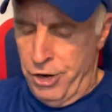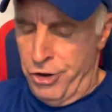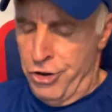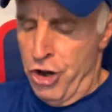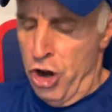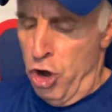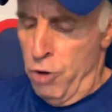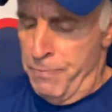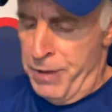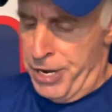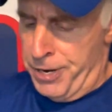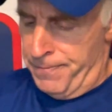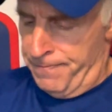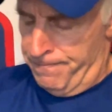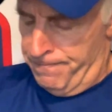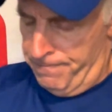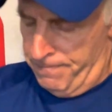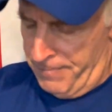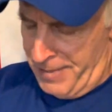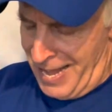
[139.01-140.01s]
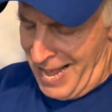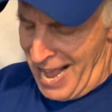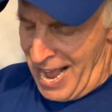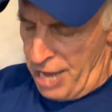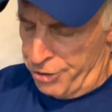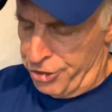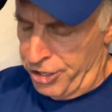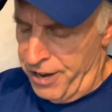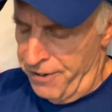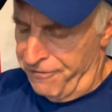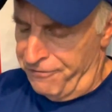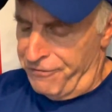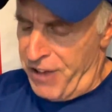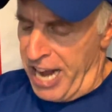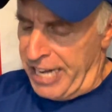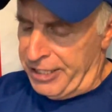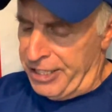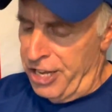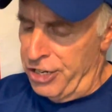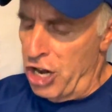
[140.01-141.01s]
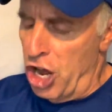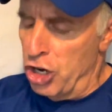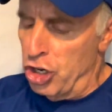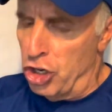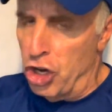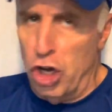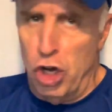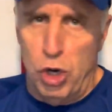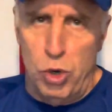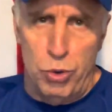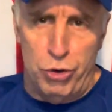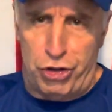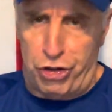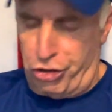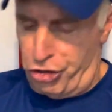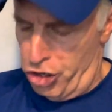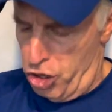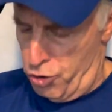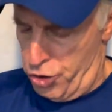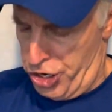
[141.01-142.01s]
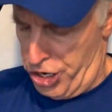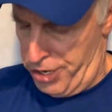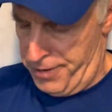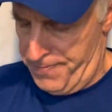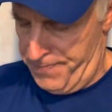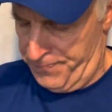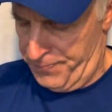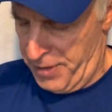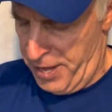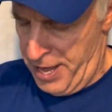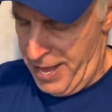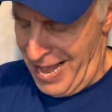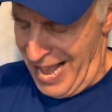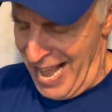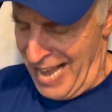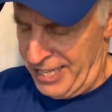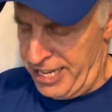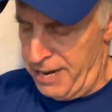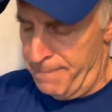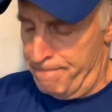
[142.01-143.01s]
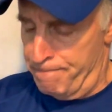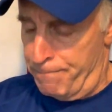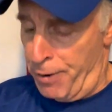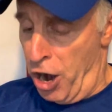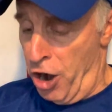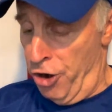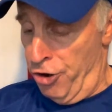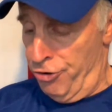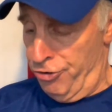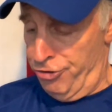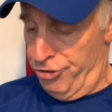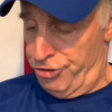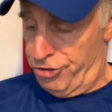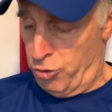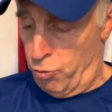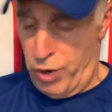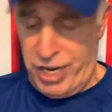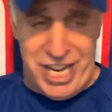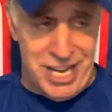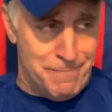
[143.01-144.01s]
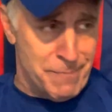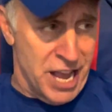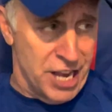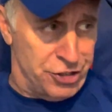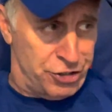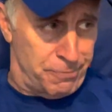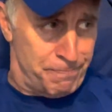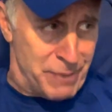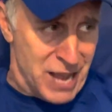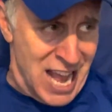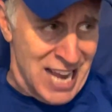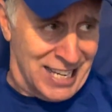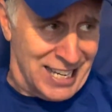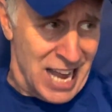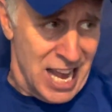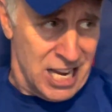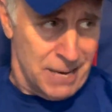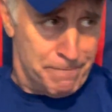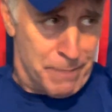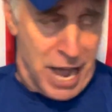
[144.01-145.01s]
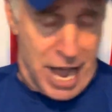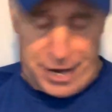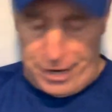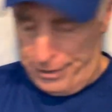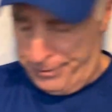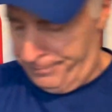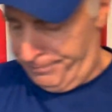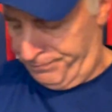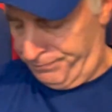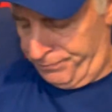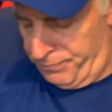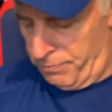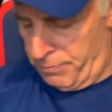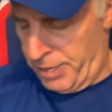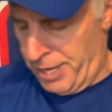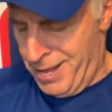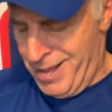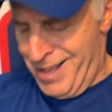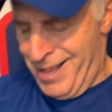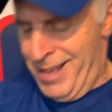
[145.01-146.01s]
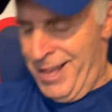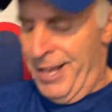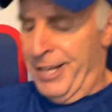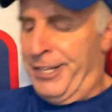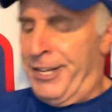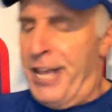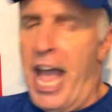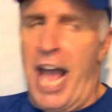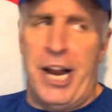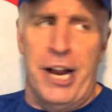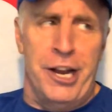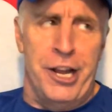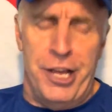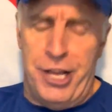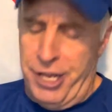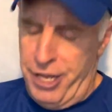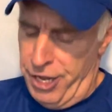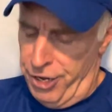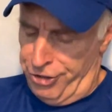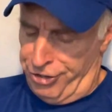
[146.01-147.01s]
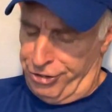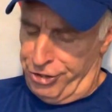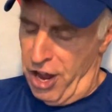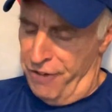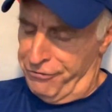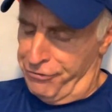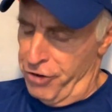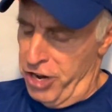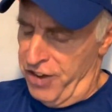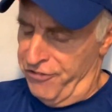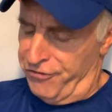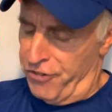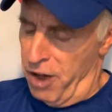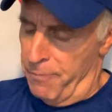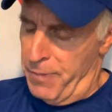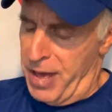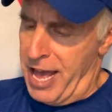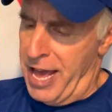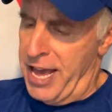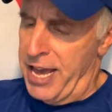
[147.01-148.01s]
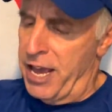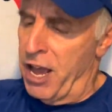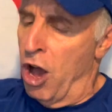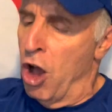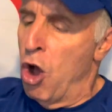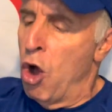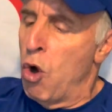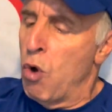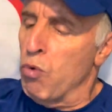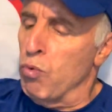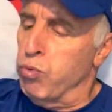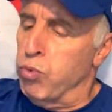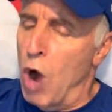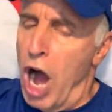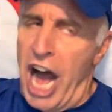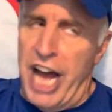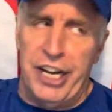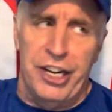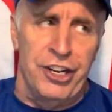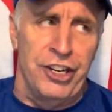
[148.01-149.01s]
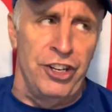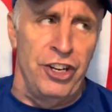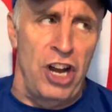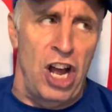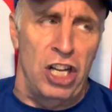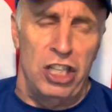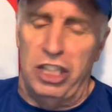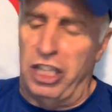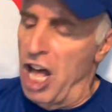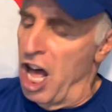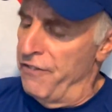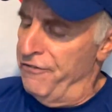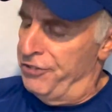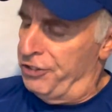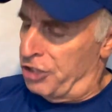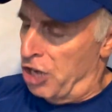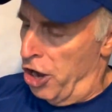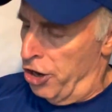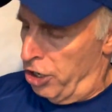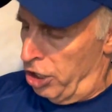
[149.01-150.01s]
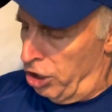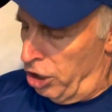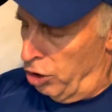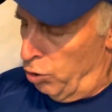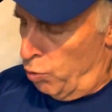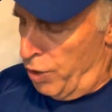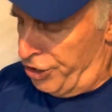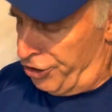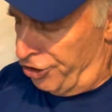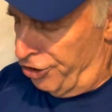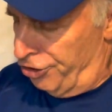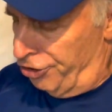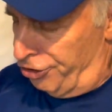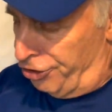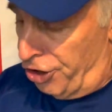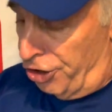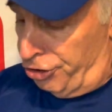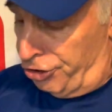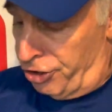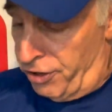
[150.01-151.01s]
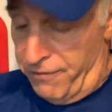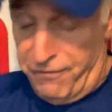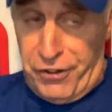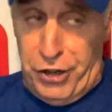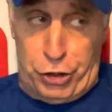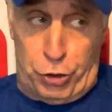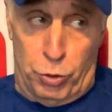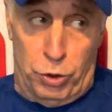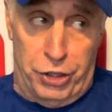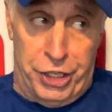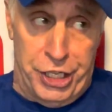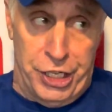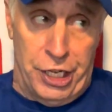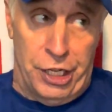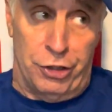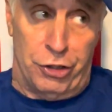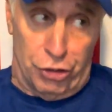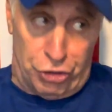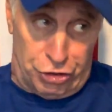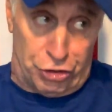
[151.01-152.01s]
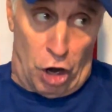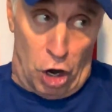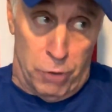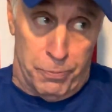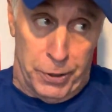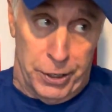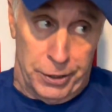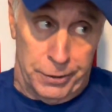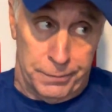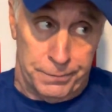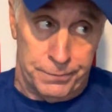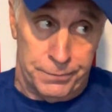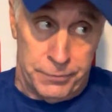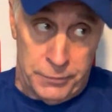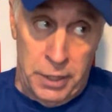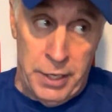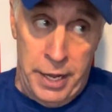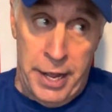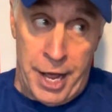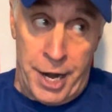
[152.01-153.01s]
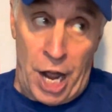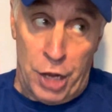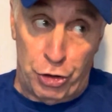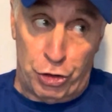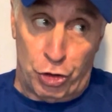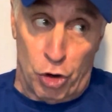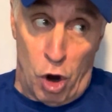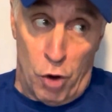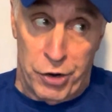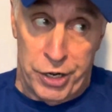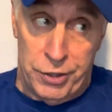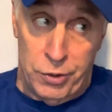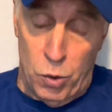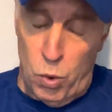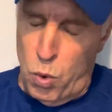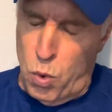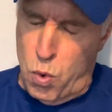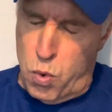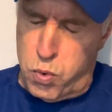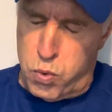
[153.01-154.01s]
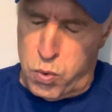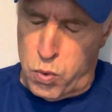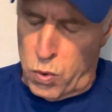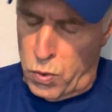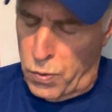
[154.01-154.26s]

Newman has an infected goo shooter, and it burns when he makes pancake batter. Kennedy is suffering from a rotten love tunnel, which is just visually disturbing. And I saw it. Ooh.